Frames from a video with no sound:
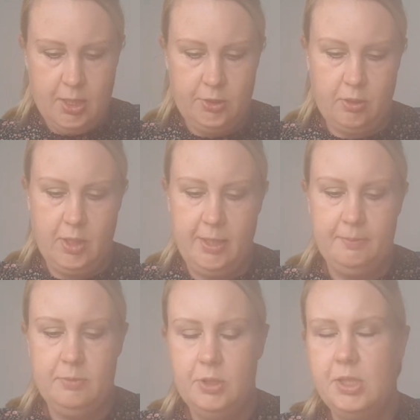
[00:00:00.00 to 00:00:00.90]
So
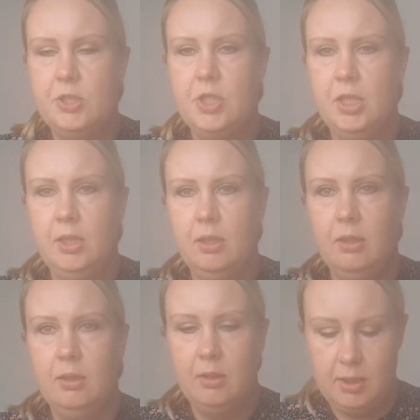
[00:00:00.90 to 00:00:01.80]
I'm stitching
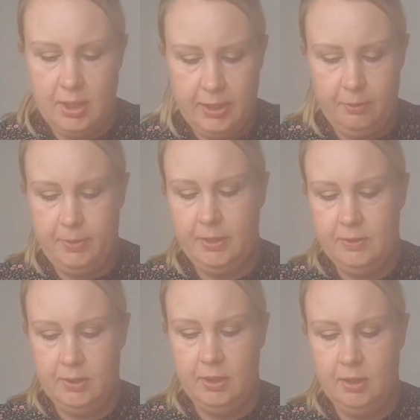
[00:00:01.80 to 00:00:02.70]
a little bit,
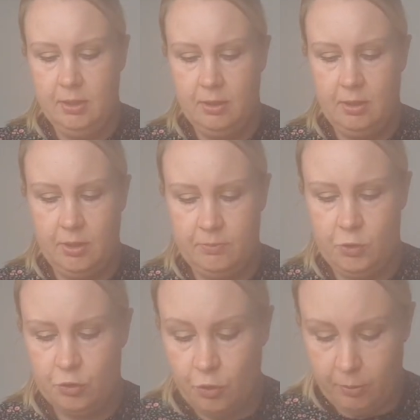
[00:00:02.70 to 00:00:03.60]

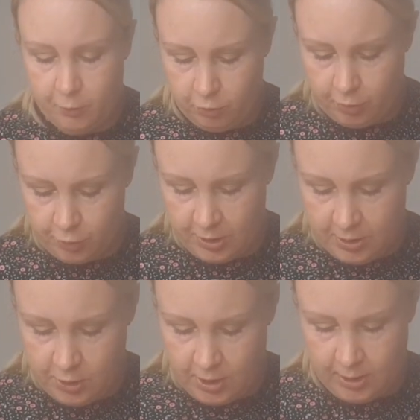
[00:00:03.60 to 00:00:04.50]
just normal cross
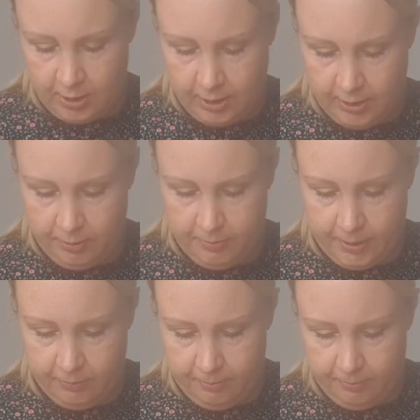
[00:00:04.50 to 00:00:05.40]
stitch, and then a little
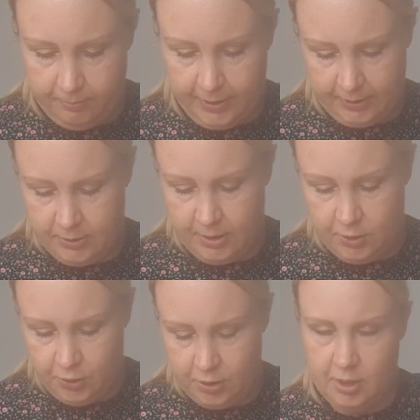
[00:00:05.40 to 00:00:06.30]
bit
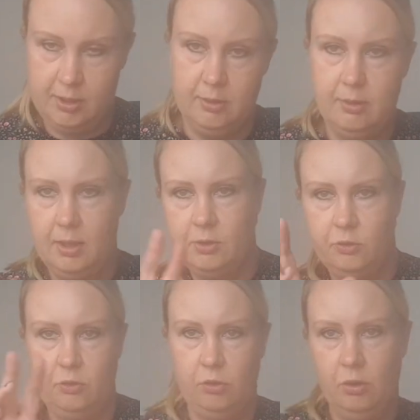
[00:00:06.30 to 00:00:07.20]
backstitch, and
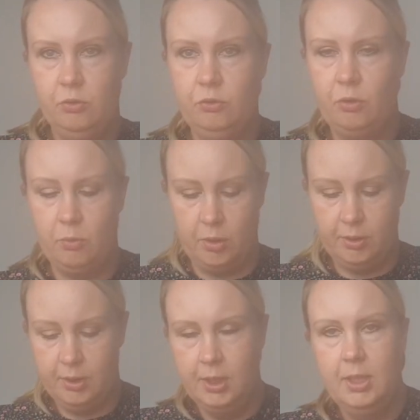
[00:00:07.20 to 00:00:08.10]
so on.